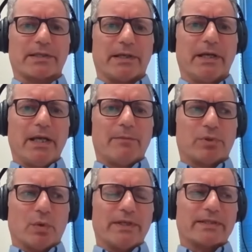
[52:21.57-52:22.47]
that
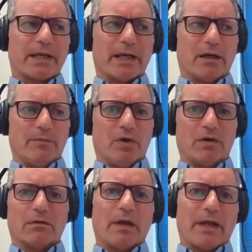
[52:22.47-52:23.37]
employees saying, I'm
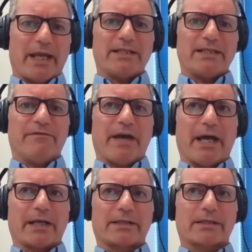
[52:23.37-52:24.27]
not
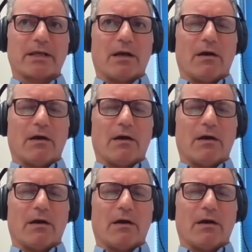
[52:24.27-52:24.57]
anti-vax,